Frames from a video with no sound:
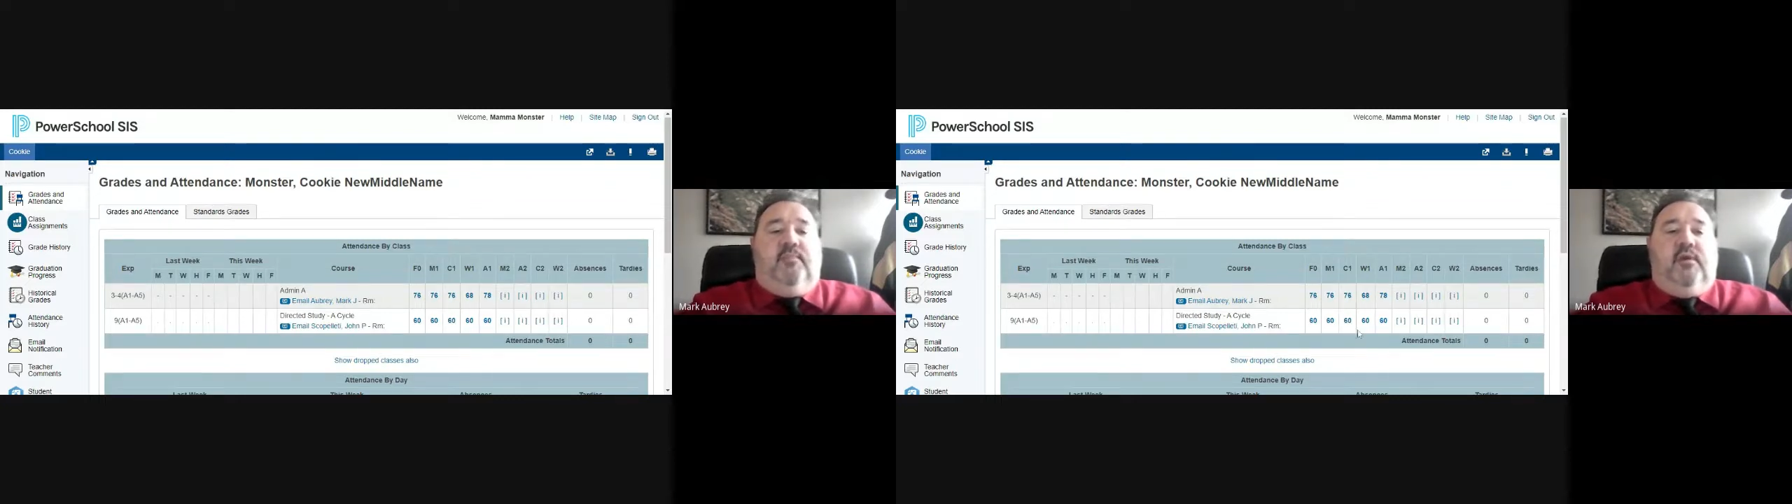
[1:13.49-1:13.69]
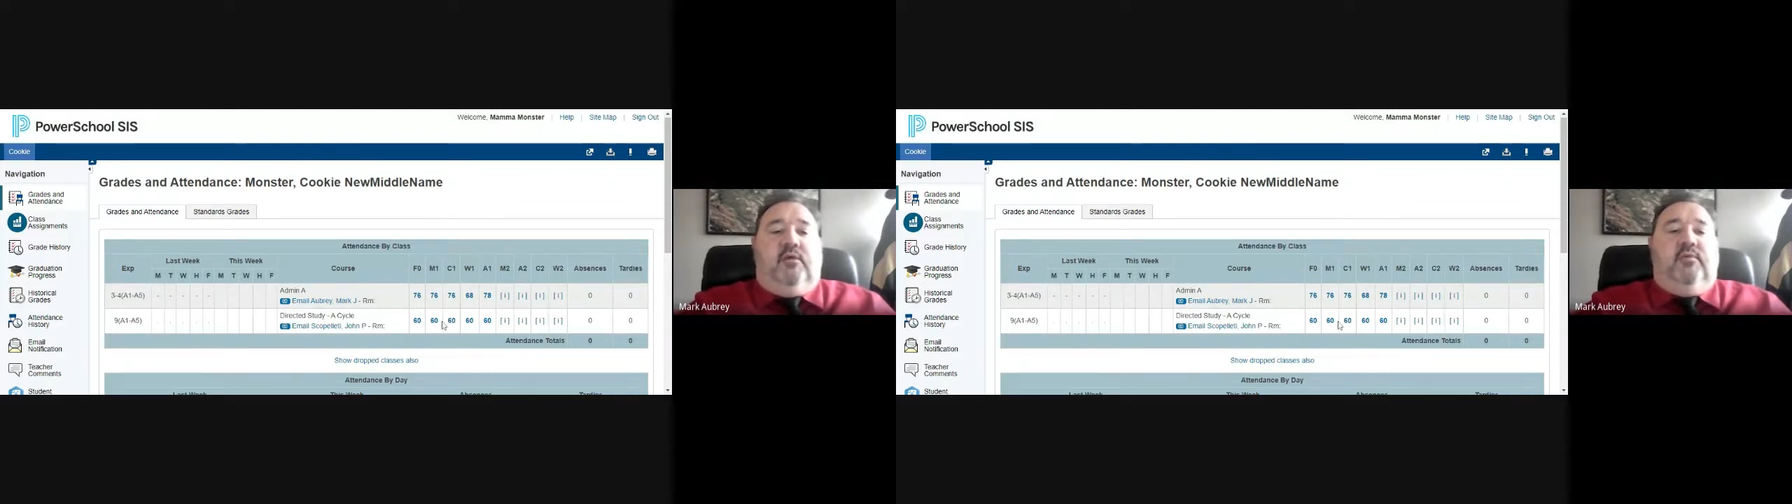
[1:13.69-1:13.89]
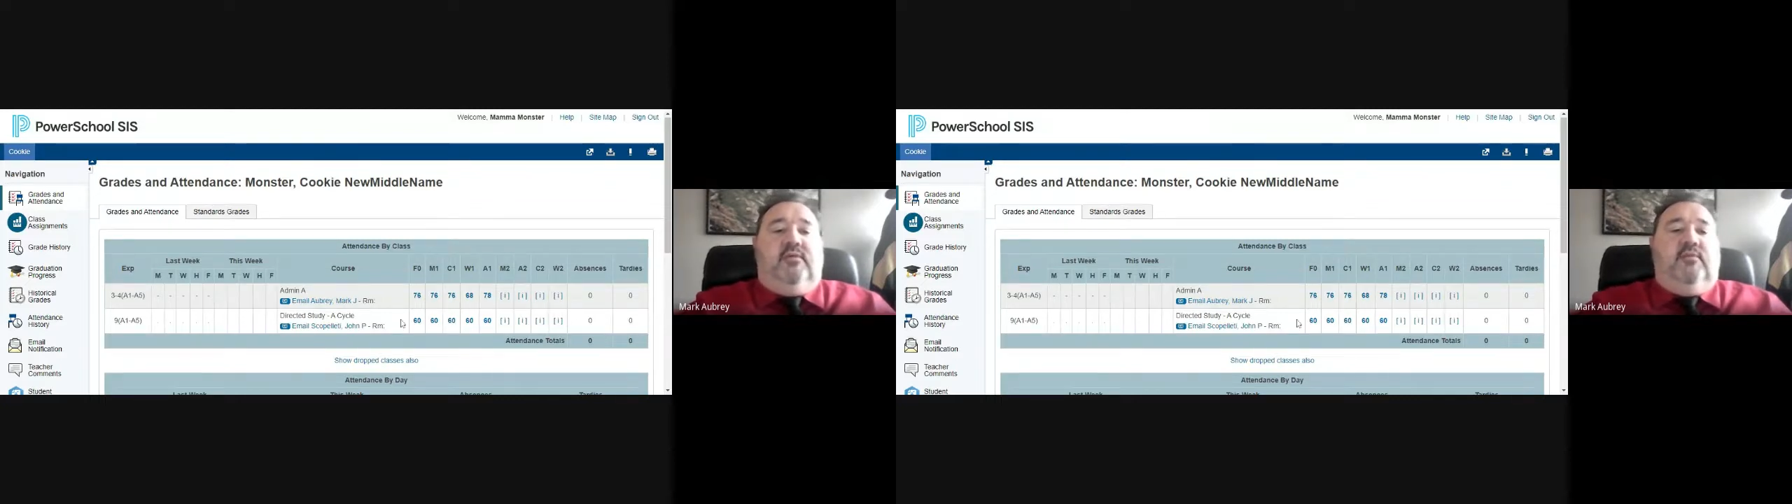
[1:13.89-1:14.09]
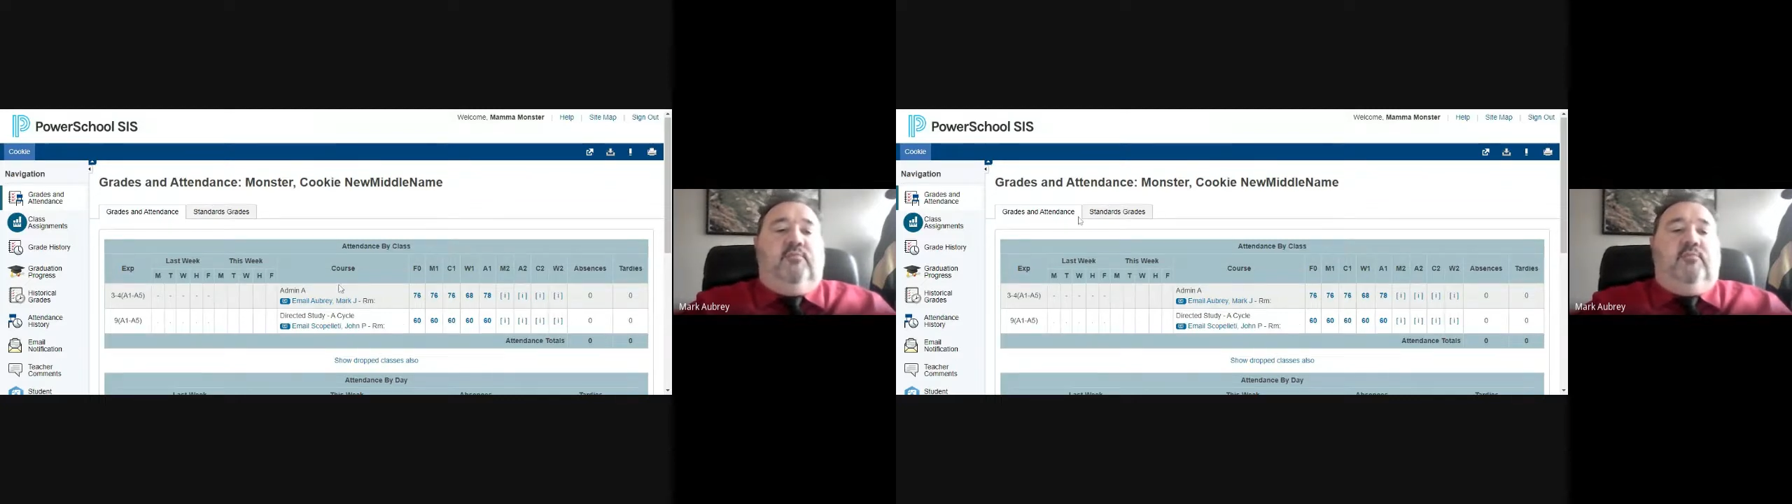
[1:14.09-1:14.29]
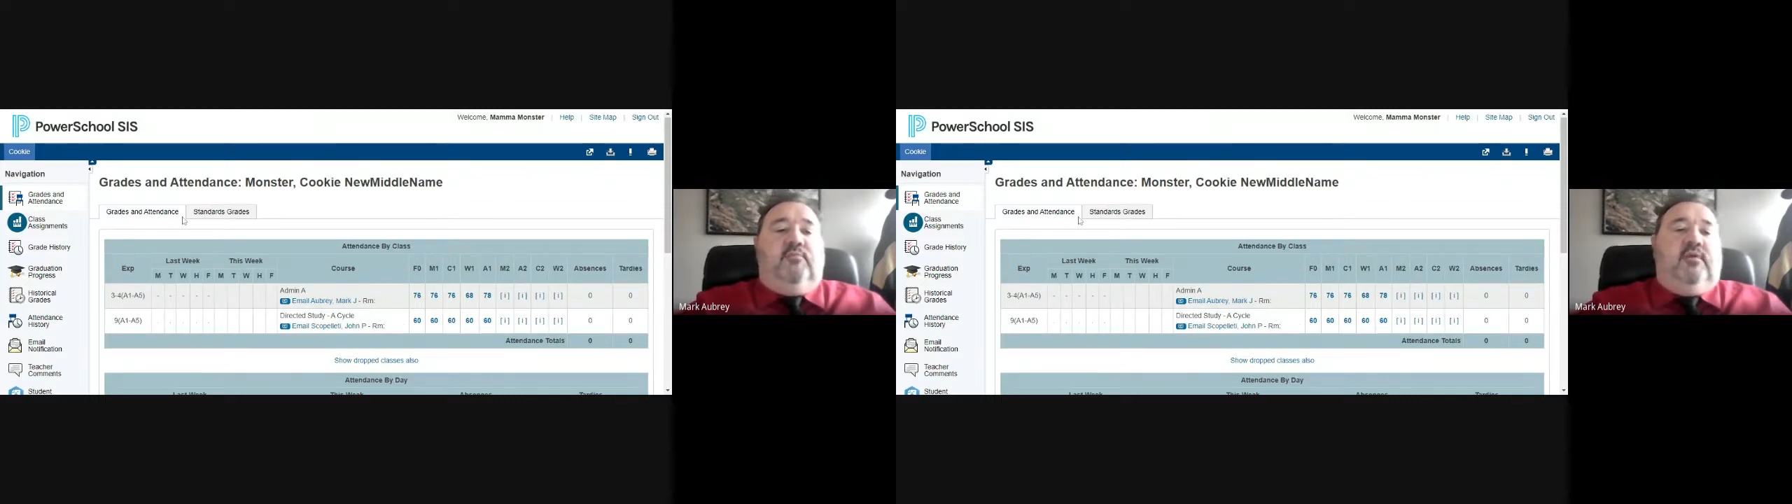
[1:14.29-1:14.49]
we see right
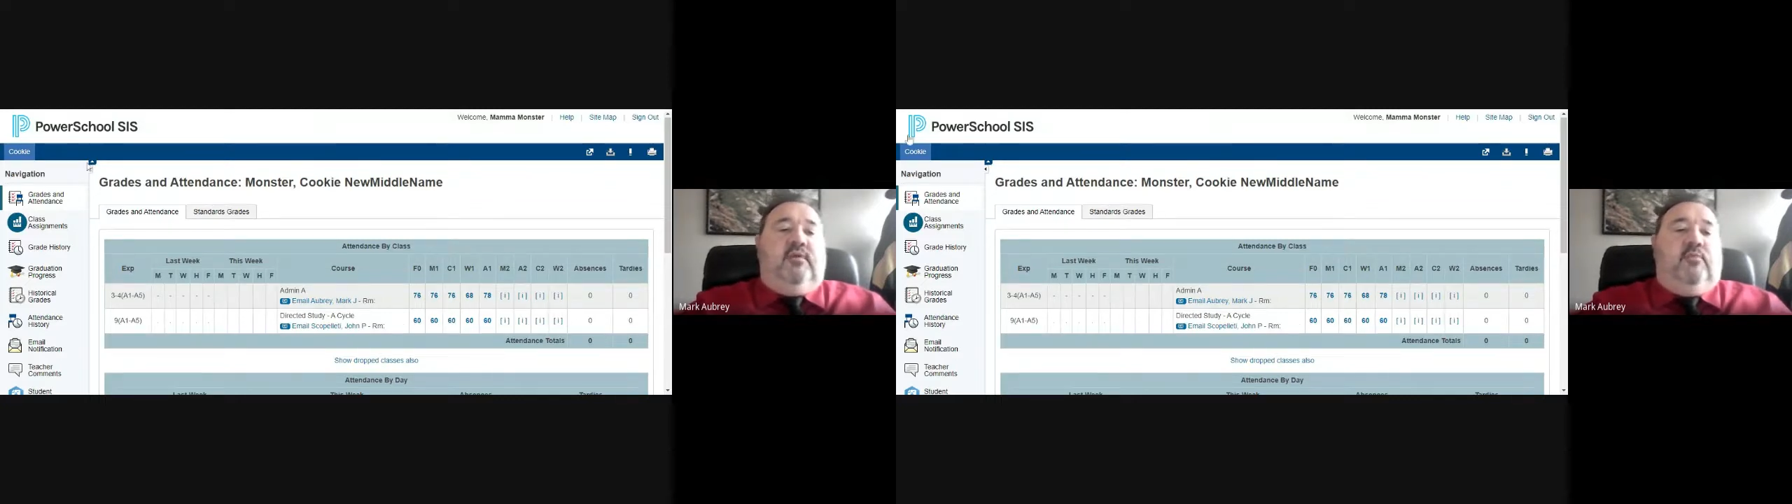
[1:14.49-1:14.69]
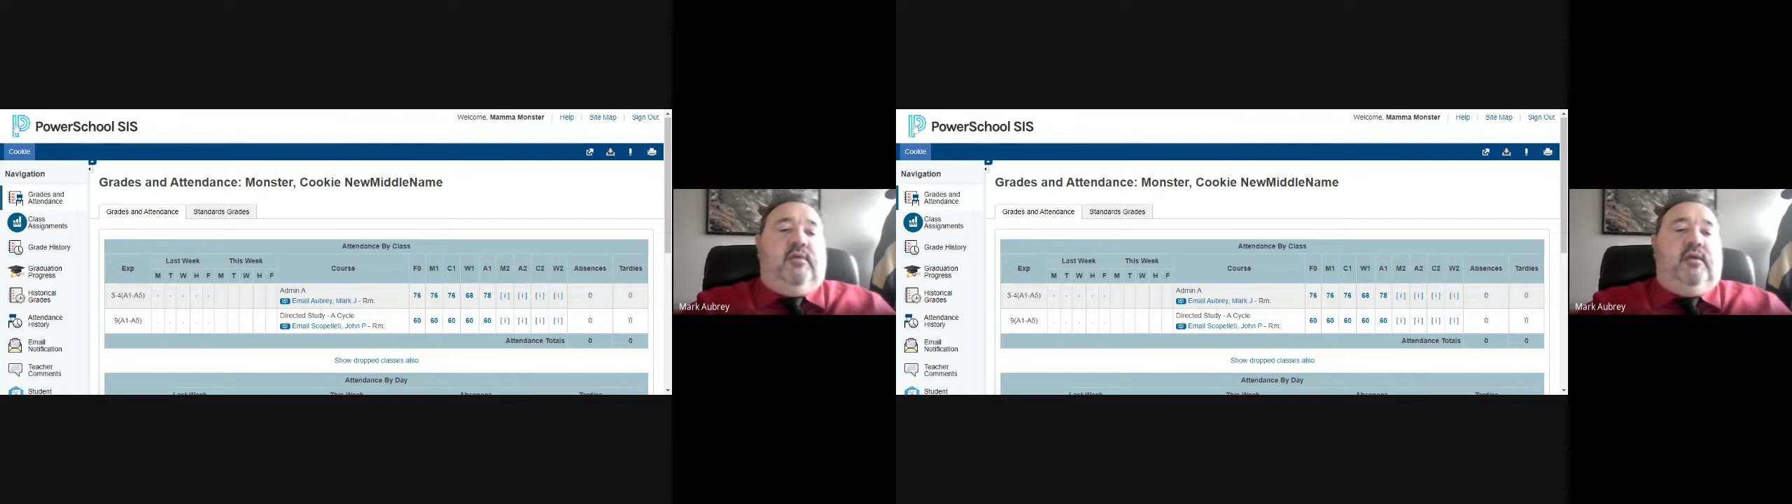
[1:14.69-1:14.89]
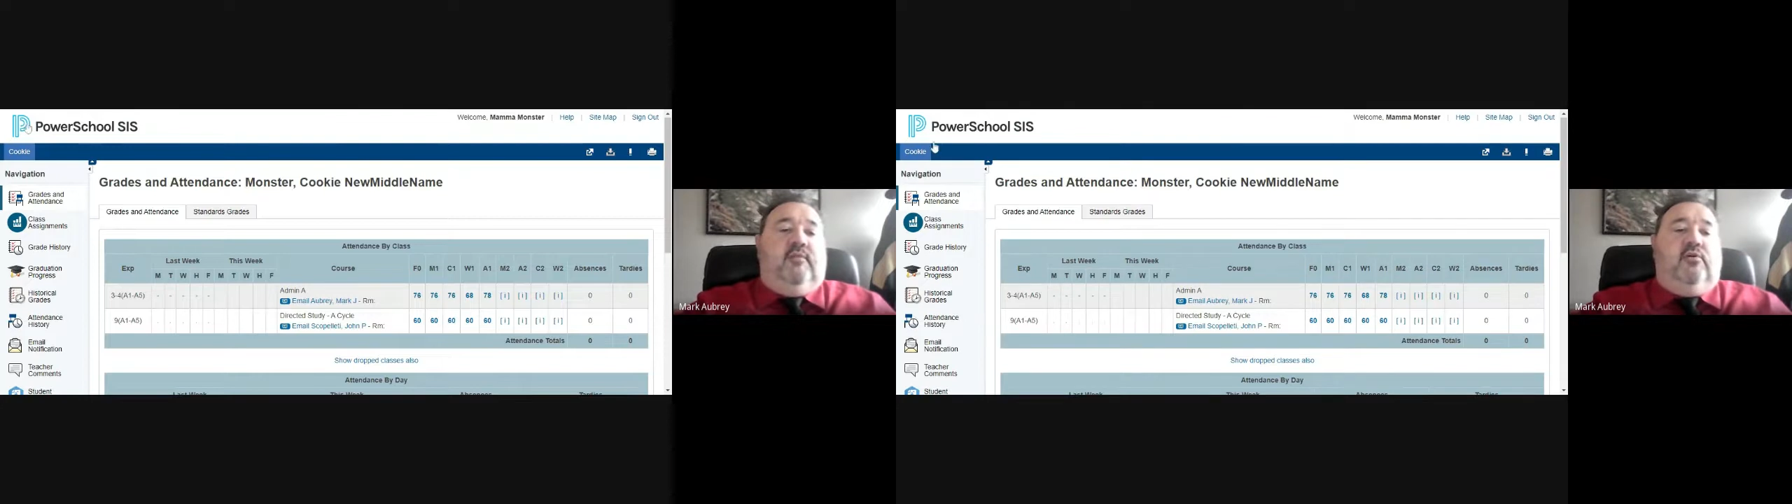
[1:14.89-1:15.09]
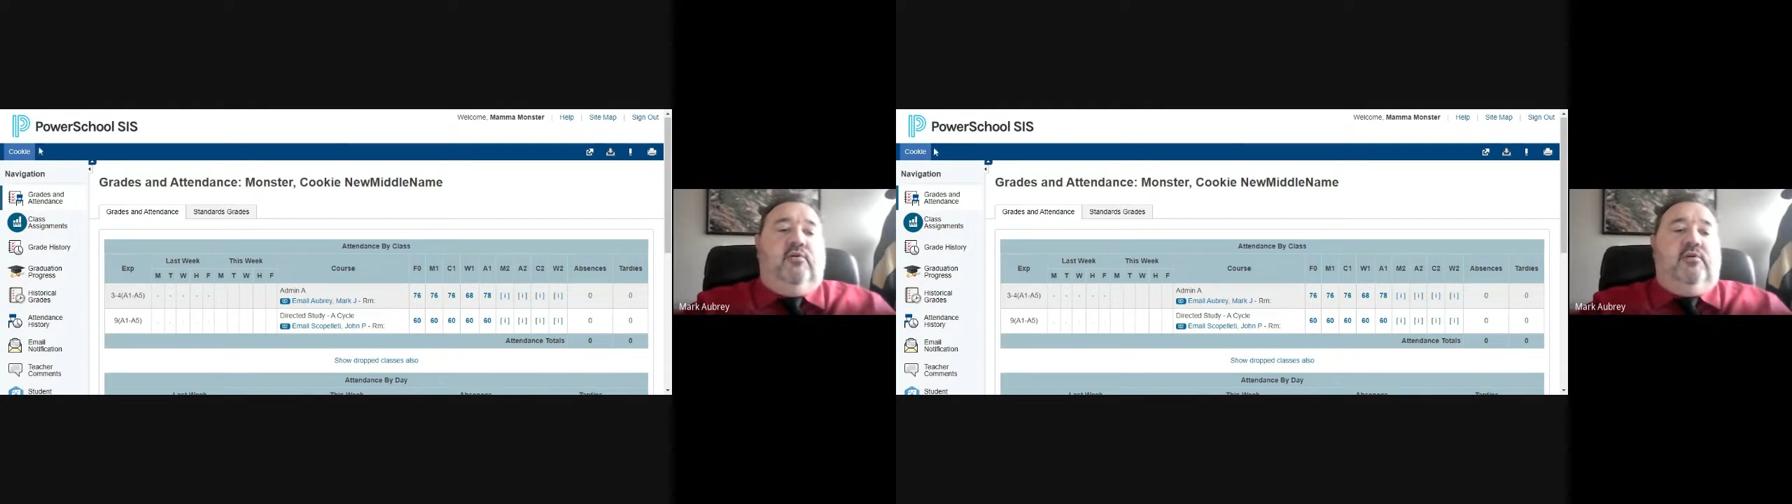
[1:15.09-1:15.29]
over here that we have Cookie